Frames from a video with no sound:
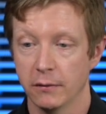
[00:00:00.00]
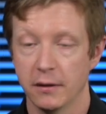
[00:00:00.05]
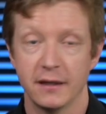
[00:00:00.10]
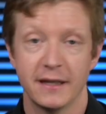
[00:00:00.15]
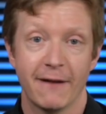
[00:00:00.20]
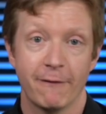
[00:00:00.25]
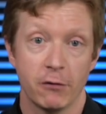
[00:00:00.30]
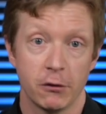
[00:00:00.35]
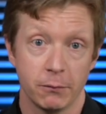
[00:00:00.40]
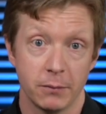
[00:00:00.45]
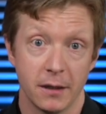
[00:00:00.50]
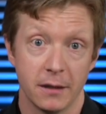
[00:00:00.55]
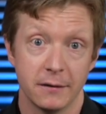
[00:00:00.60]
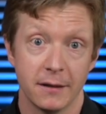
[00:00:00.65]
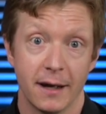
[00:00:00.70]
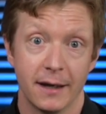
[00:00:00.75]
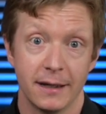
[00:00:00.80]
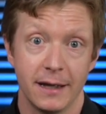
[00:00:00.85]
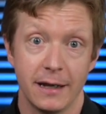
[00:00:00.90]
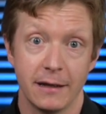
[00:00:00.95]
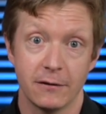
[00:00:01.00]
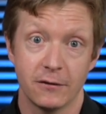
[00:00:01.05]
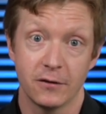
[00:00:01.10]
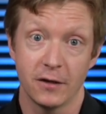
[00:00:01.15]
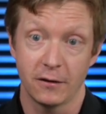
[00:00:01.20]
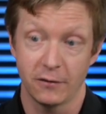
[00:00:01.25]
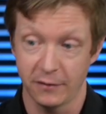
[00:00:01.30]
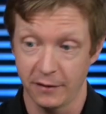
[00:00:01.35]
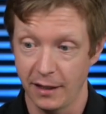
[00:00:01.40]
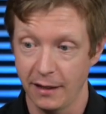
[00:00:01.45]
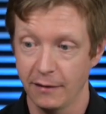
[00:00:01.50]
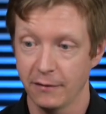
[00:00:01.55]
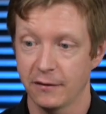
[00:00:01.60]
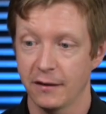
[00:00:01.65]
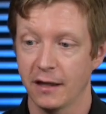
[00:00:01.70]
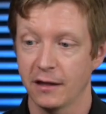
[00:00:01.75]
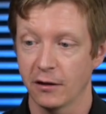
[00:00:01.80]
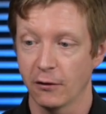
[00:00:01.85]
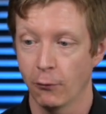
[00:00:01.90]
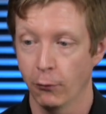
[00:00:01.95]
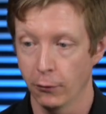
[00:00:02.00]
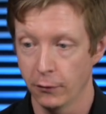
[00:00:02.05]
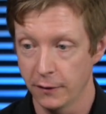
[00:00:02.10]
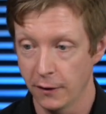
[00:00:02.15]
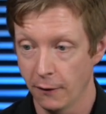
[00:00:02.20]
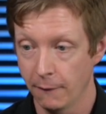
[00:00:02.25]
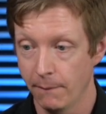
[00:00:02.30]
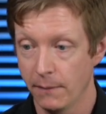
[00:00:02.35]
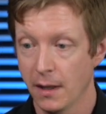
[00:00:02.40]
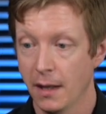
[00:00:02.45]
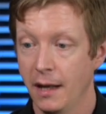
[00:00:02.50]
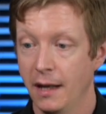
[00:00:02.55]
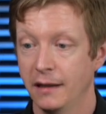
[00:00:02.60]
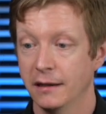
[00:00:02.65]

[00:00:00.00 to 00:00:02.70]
the difference between the dotted eight sixteenths and the quarter note,